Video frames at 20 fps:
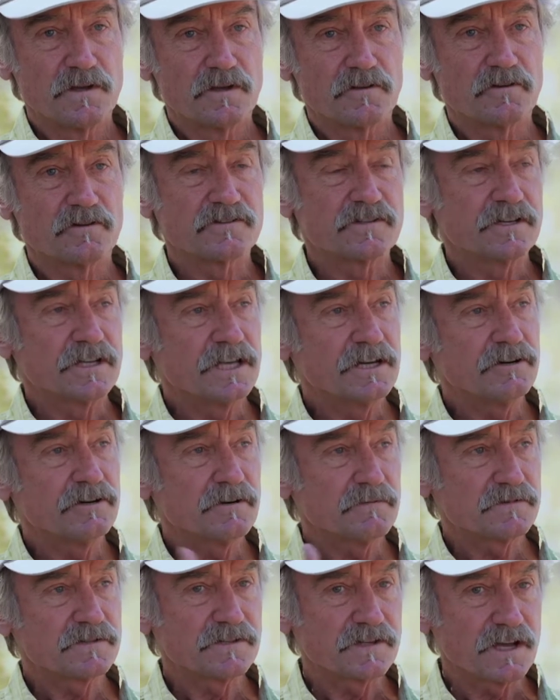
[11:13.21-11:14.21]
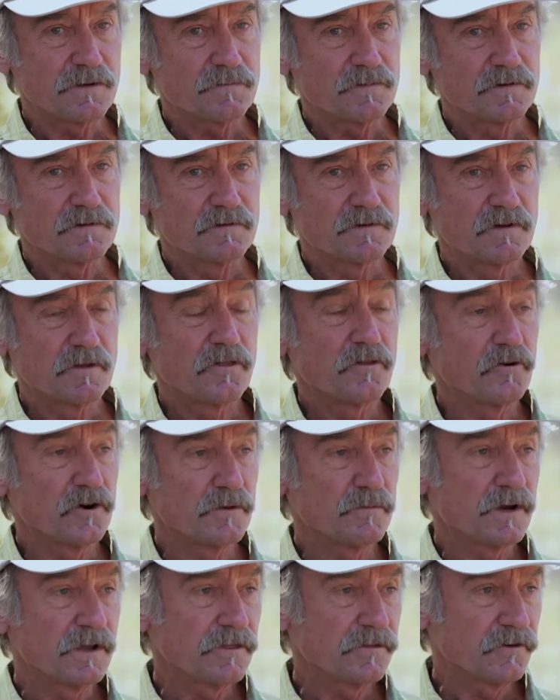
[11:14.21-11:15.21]
There's an interim step, 30
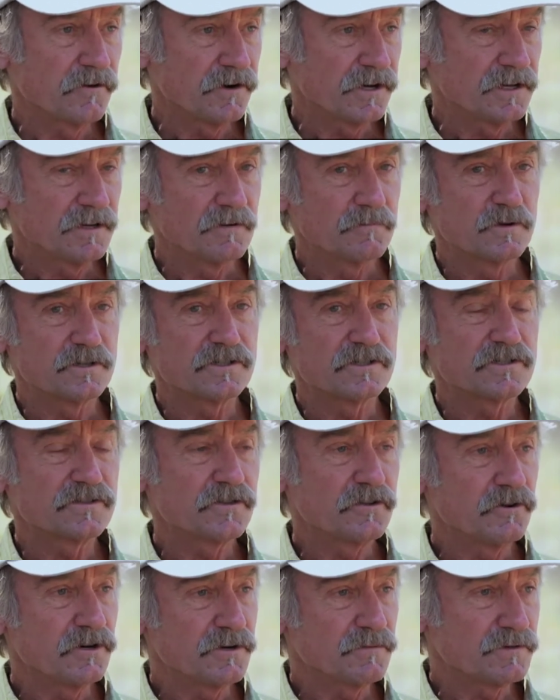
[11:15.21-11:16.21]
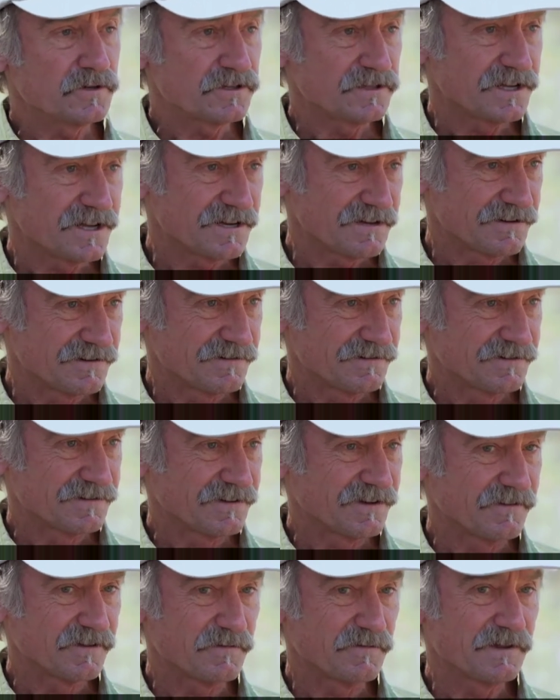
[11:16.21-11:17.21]
by 30, which is 30%
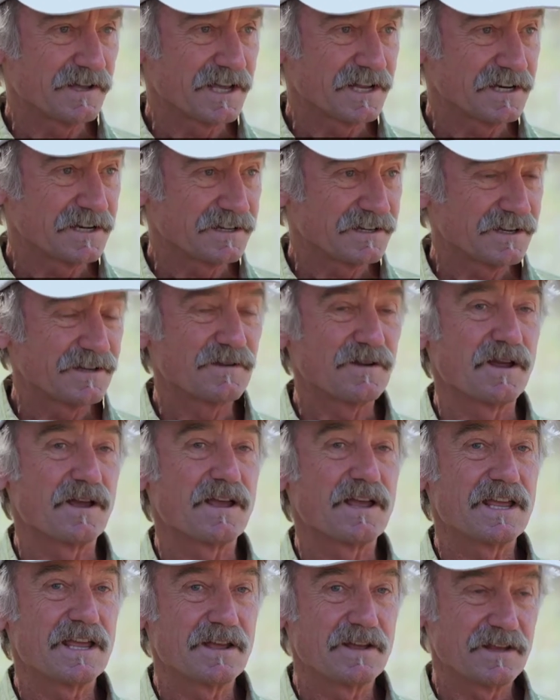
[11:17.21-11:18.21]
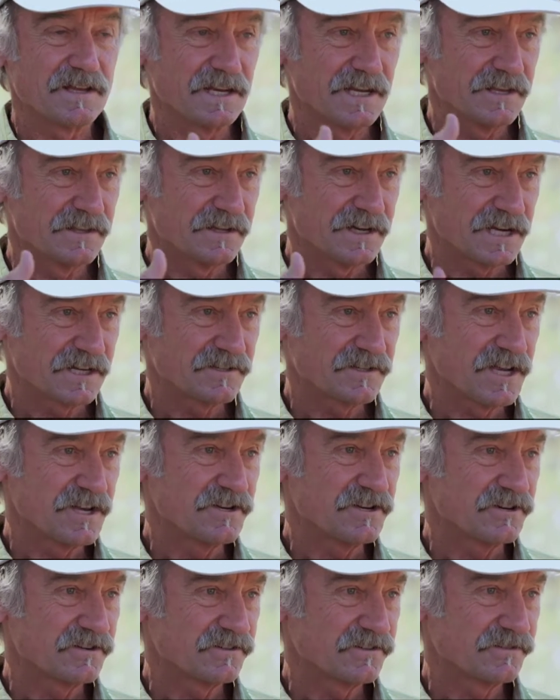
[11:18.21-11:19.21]
of the planet in the next 10
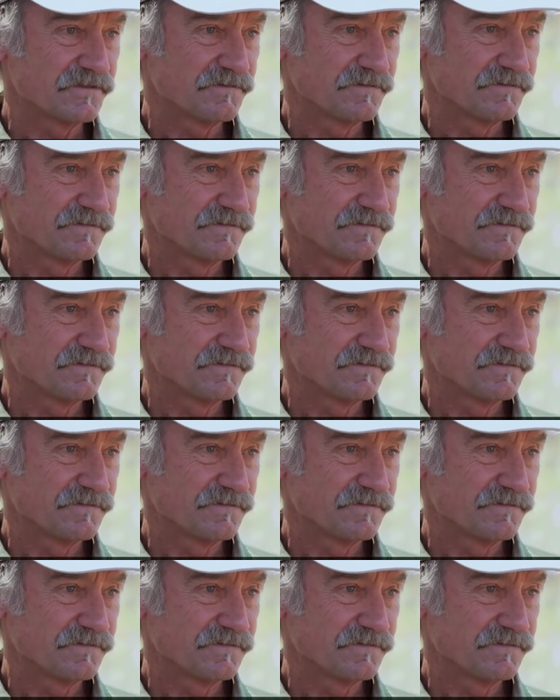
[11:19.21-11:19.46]
years.